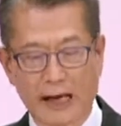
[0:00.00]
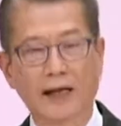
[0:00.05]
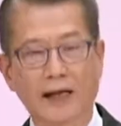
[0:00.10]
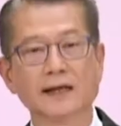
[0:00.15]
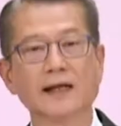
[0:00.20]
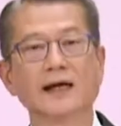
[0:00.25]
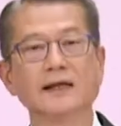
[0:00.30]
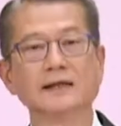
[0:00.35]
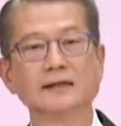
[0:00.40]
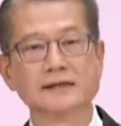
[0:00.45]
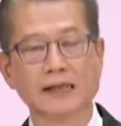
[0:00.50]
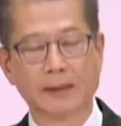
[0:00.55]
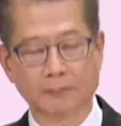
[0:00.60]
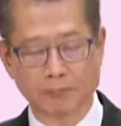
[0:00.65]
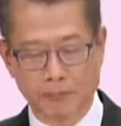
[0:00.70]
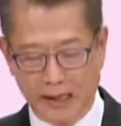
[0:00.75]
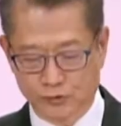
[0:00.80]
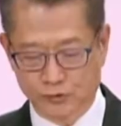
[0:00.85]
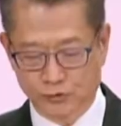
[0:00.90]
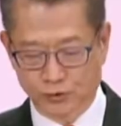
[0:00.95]

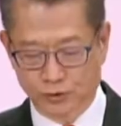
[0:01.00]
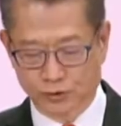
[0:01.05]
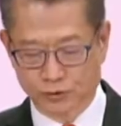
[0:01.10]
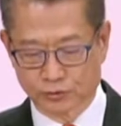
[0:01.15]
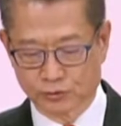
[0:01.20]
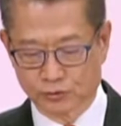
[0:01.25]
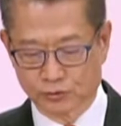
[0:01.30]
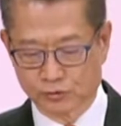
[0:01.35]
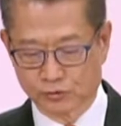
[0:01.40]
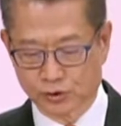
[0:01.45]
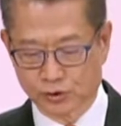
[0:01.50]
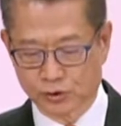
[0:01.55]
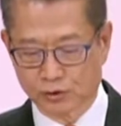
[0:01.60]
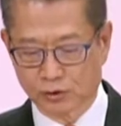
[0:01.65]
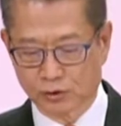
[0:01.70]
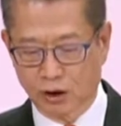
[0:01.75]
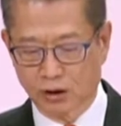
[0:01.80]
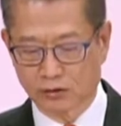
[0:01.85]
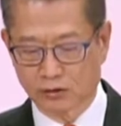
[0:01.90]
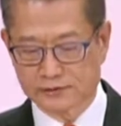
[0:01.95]
2021-22 by
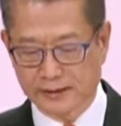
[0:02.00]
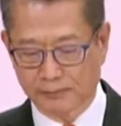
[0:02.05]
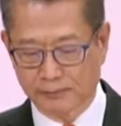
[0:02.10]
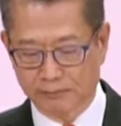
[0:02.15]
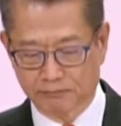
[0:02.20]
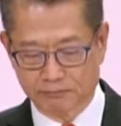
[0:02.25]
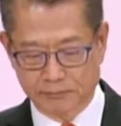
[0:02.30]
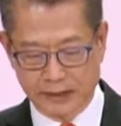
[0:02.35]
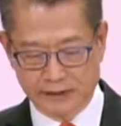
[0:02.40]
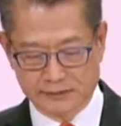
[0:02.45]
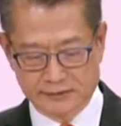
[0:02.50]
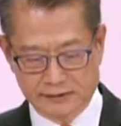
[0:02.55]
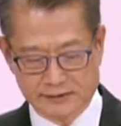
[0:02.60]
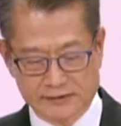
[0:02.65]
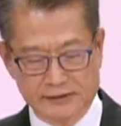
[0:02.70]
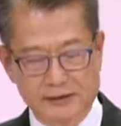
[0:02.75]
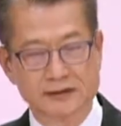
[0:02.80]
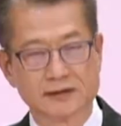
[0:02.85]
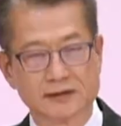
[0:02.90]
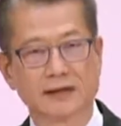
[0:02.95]
100% subject to a
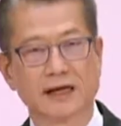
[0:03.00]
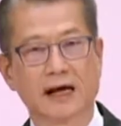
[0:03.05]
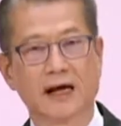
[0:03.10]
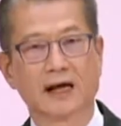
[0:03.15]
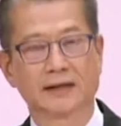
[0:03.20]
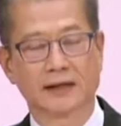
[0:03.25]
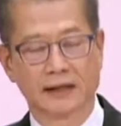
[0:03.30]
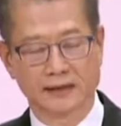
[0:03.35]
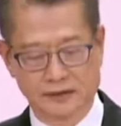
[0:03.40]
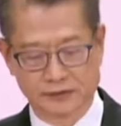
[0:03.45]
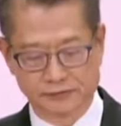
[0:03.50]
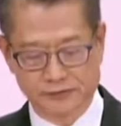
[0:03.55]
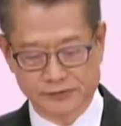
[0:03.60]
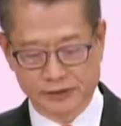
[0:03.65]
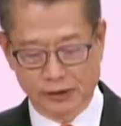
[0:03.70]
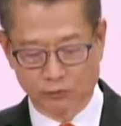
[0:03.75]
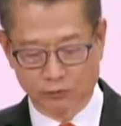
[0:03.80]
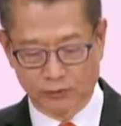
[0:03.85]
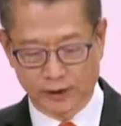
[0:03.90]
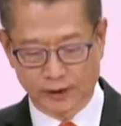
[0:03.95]
ceiling of
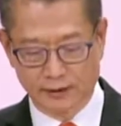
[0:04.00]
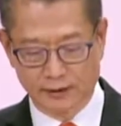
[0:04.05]
$10,000.